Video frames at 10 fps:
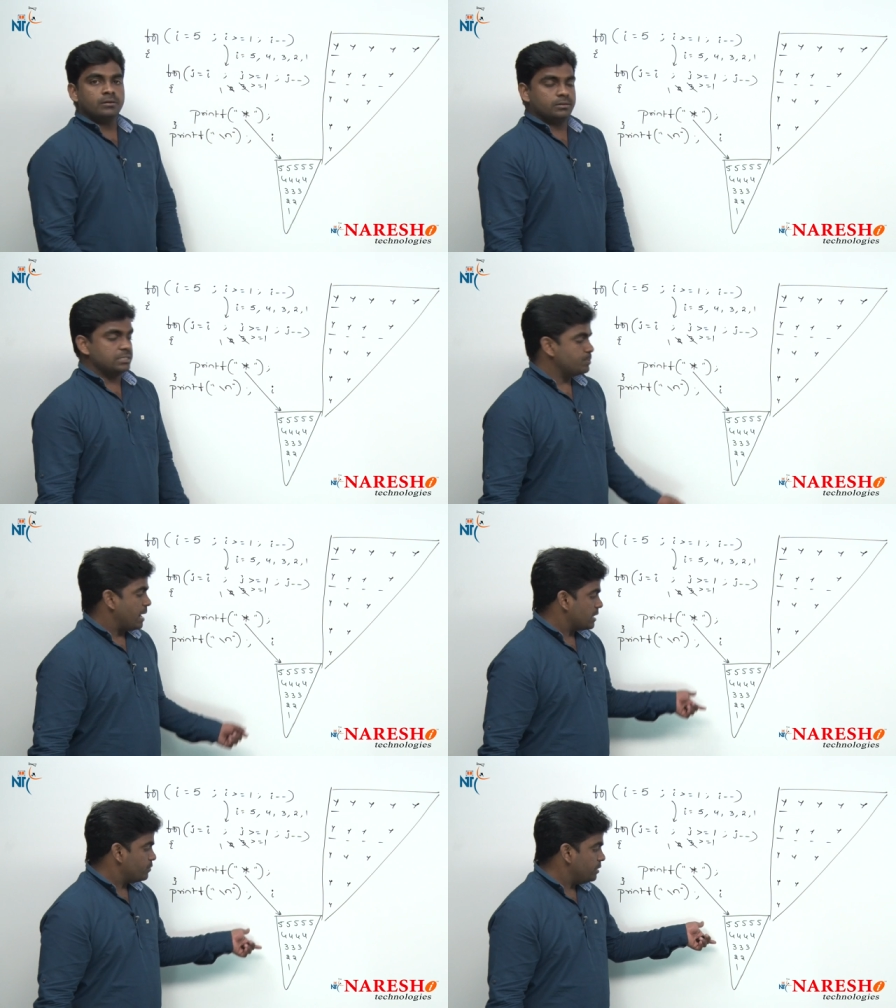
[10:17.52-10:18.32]
This
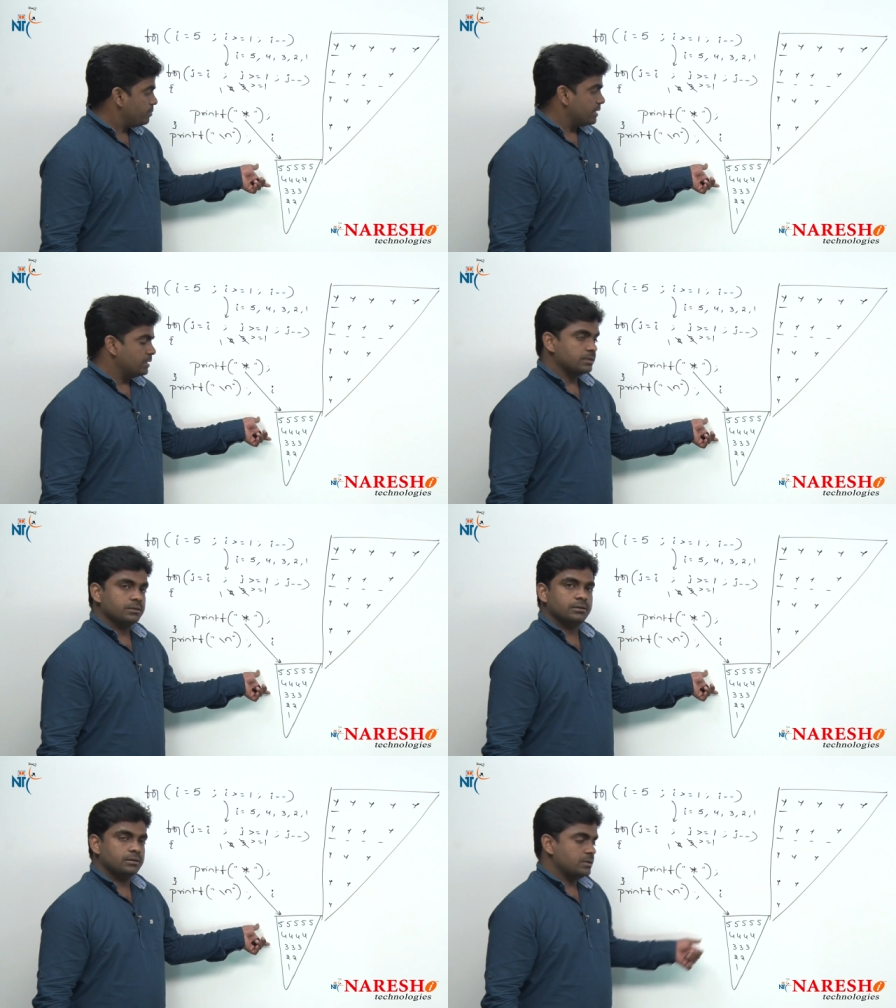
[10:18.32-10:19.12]
pattern will print.
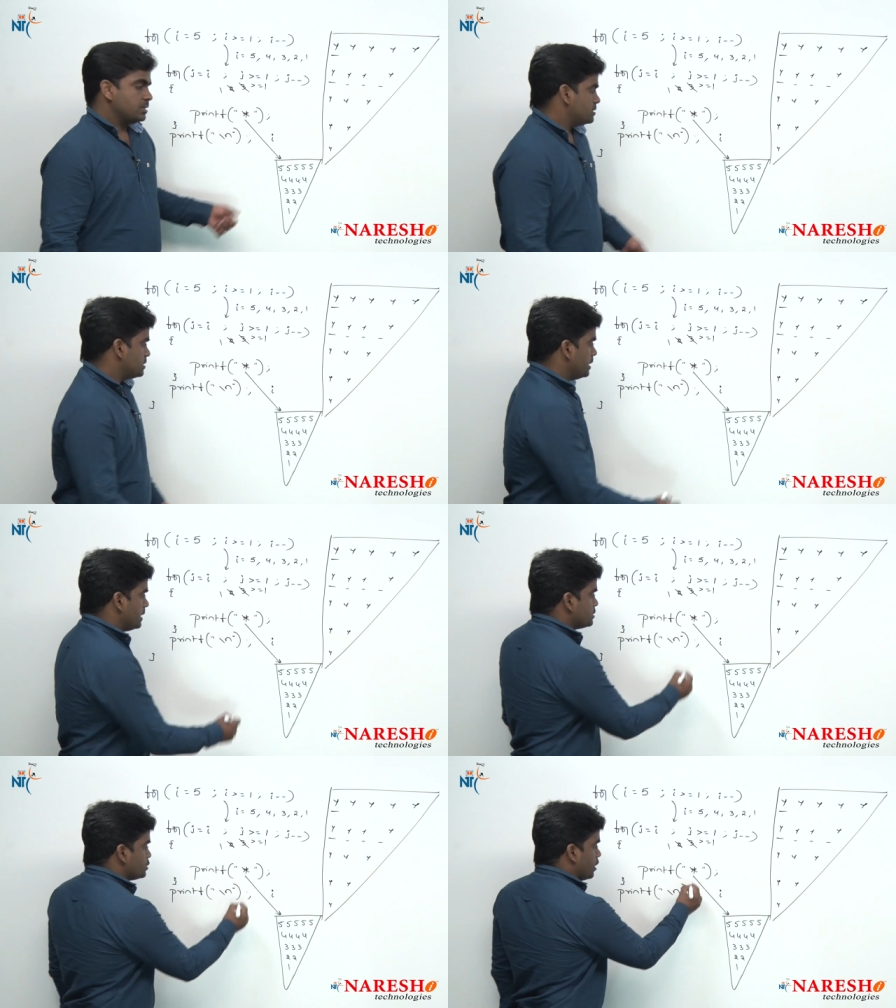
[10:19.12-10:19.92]
Sir,
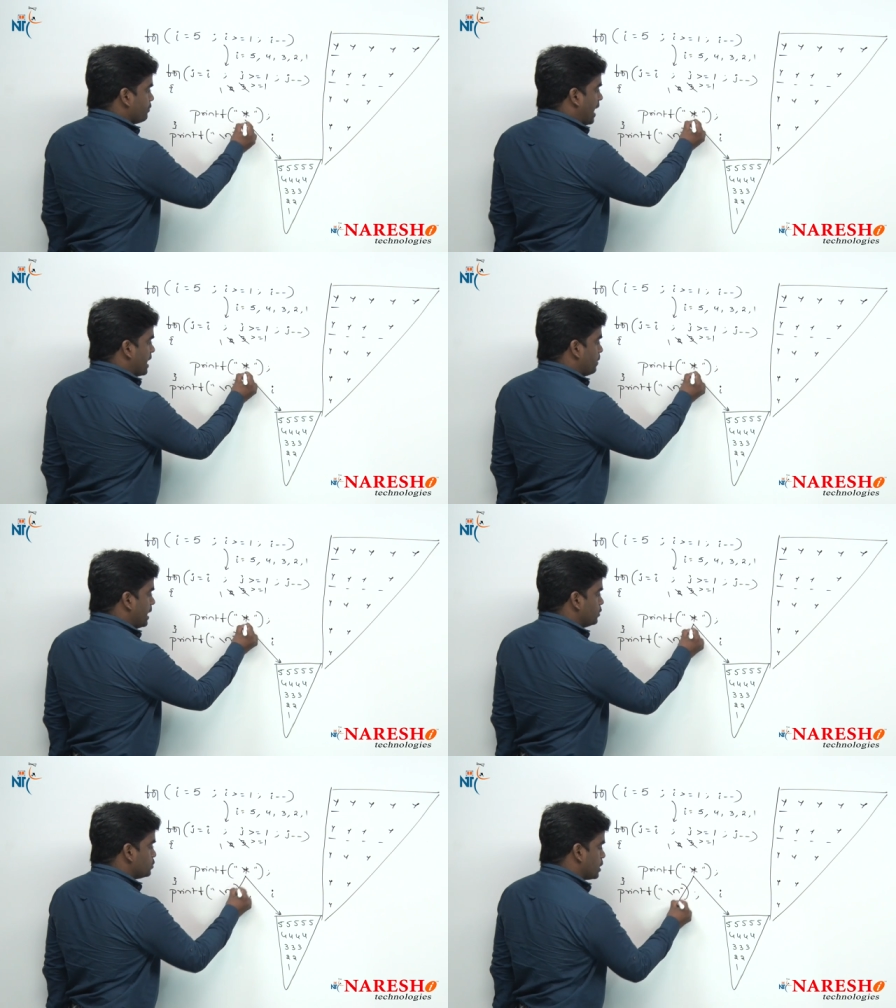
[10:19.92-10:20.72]
instead of I
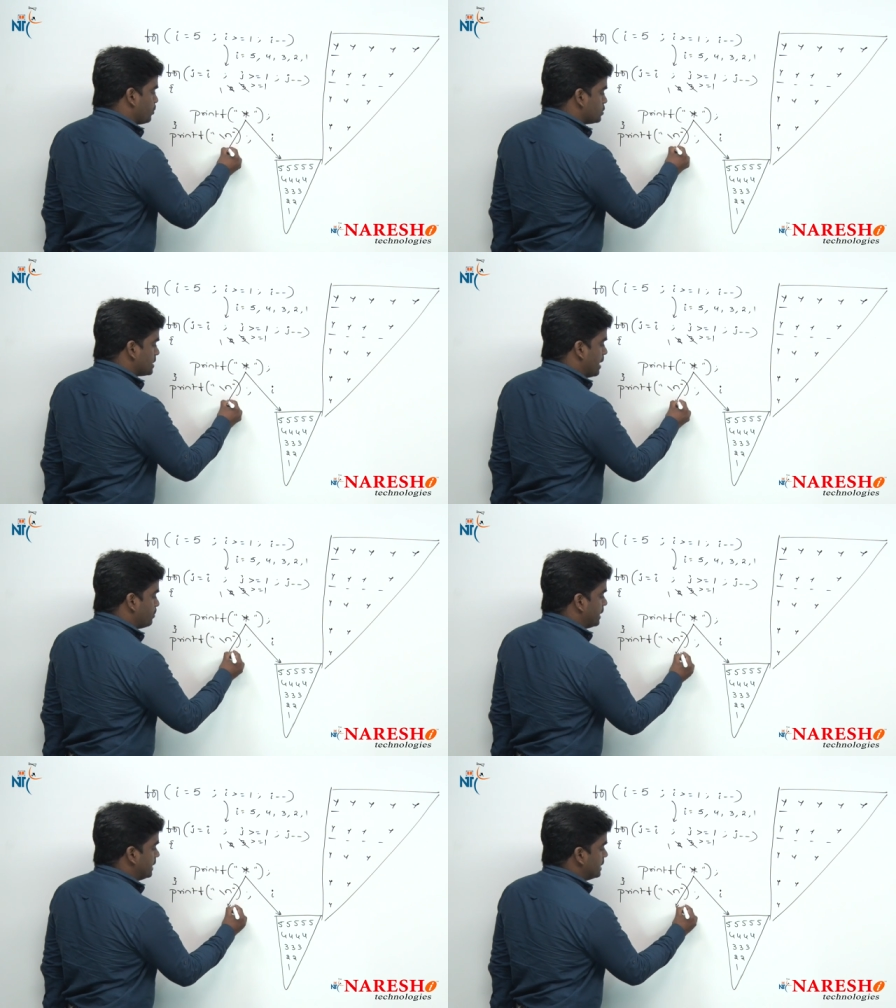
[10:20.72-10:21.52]
value, suppose I
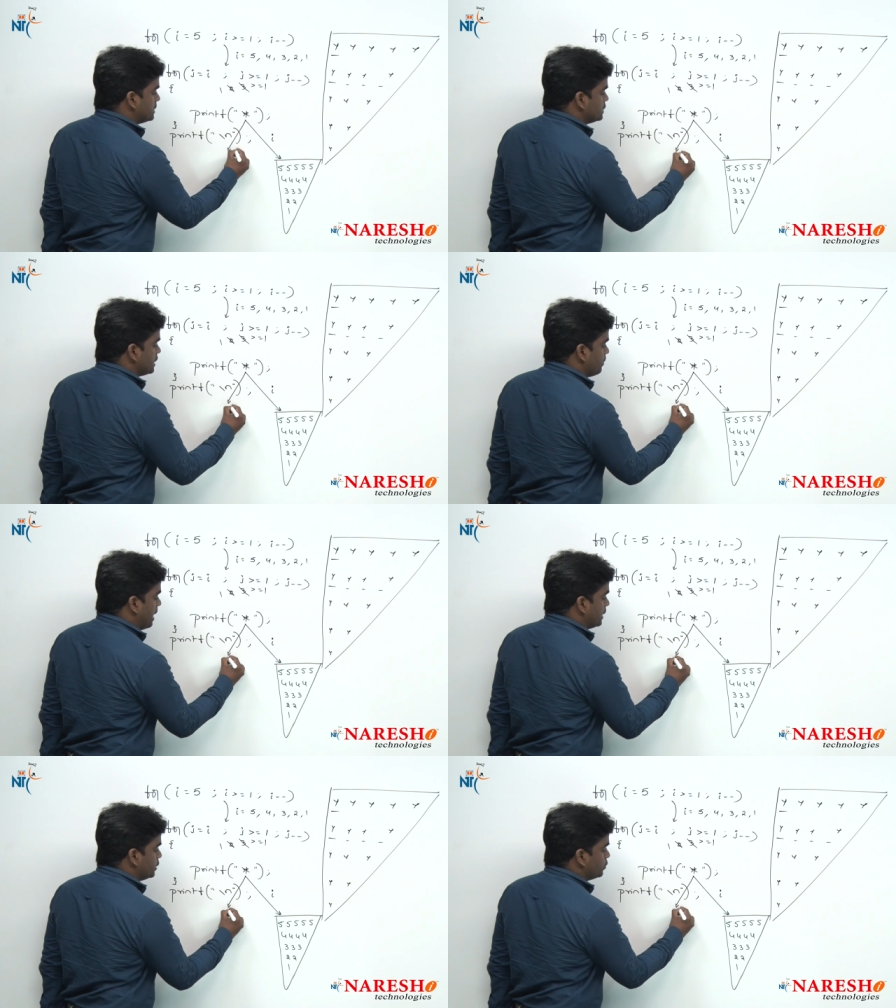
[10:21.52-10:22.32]
am printing J
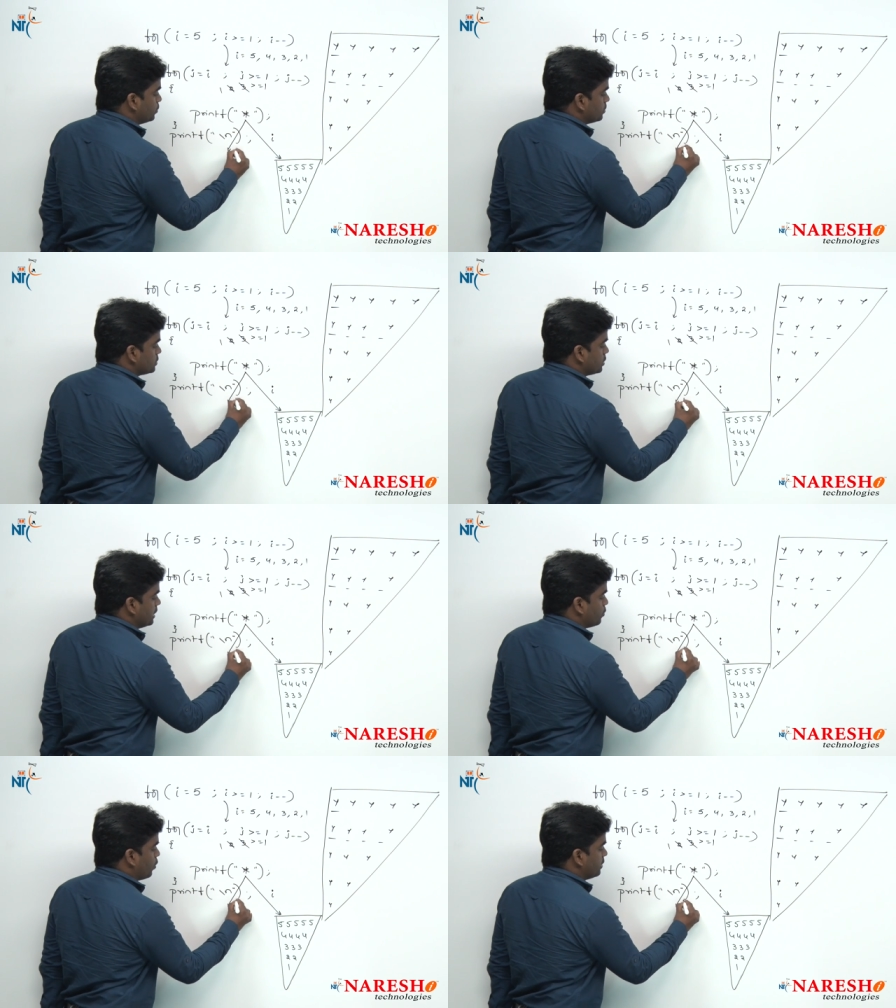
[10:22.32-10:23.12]
value. So,
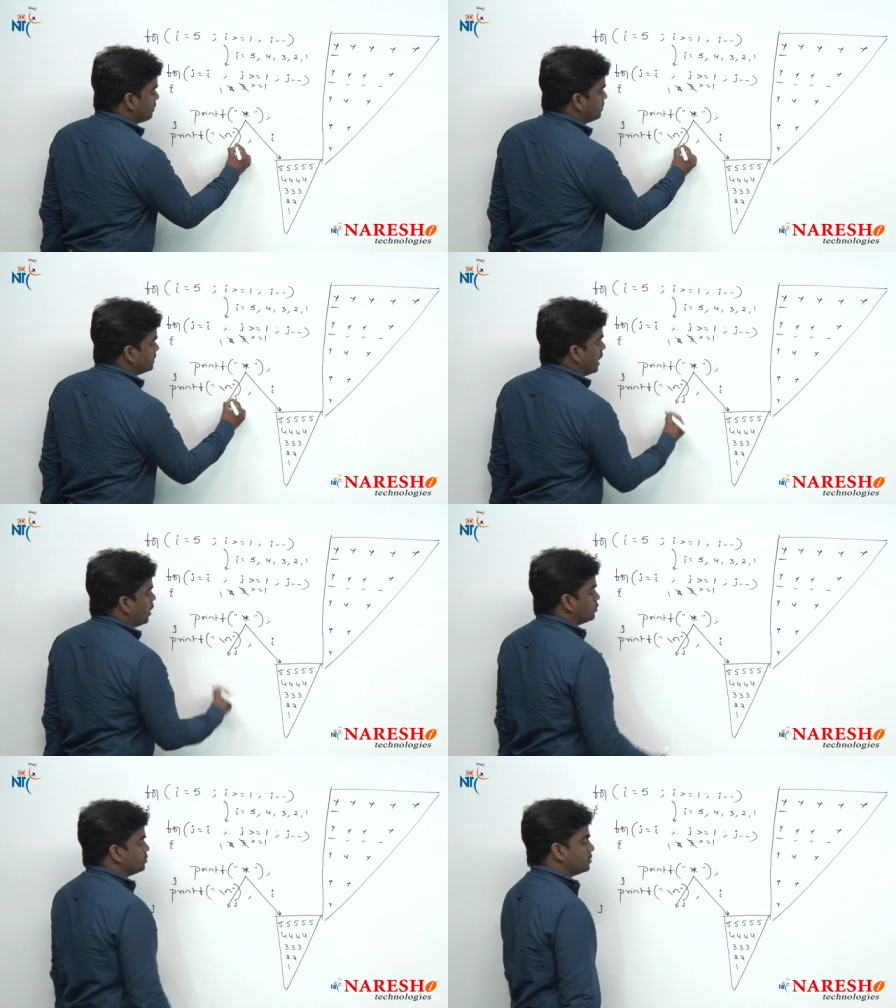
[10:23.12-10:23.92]
then what will be the
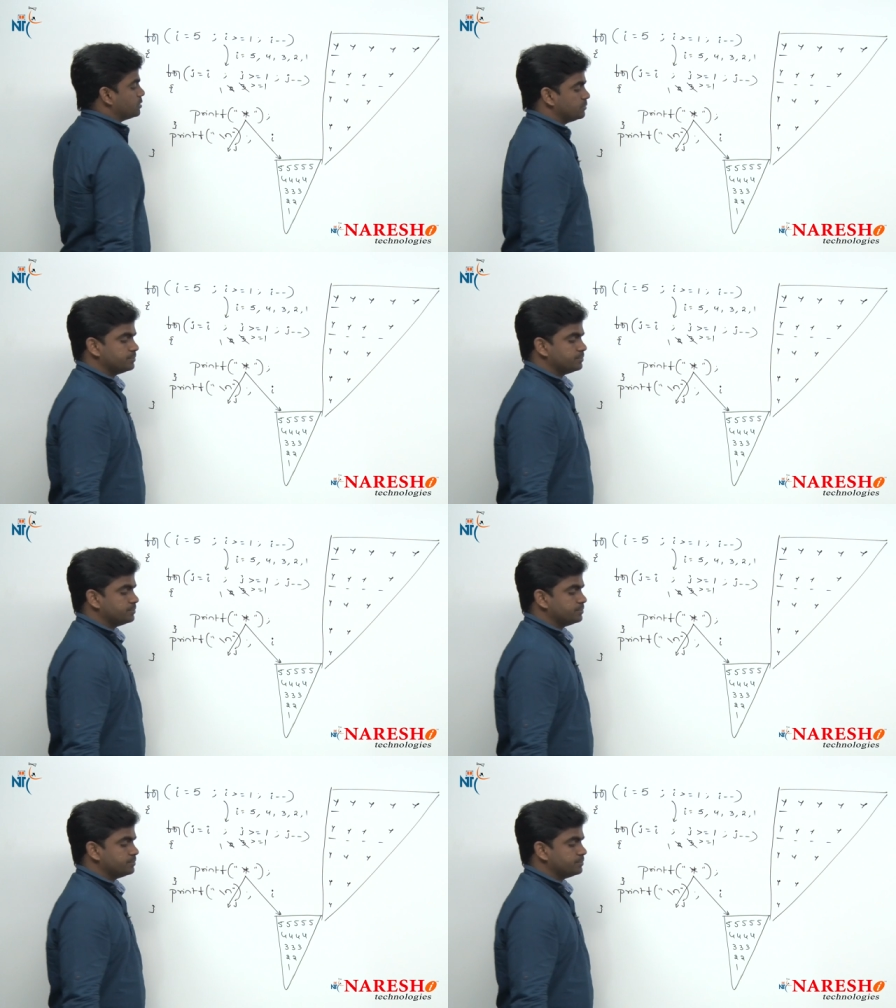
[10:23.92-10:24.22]
output?